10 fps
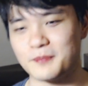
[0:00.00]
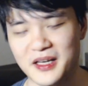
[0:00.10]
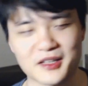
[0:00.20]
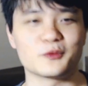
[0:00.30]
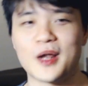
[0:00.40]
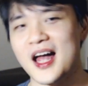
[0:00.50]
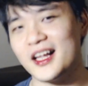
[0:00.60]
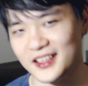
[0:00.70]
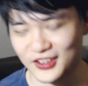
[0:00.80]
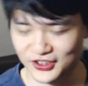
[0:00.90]
but in
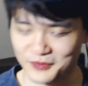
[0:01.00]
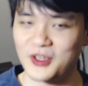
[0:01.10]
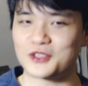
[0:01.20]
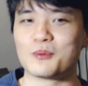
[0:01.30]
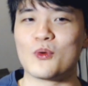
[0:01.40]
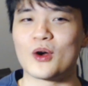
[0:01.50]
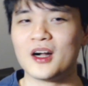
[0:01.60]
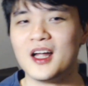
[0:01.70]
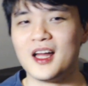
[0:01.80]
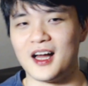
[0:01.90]
reality, there's much more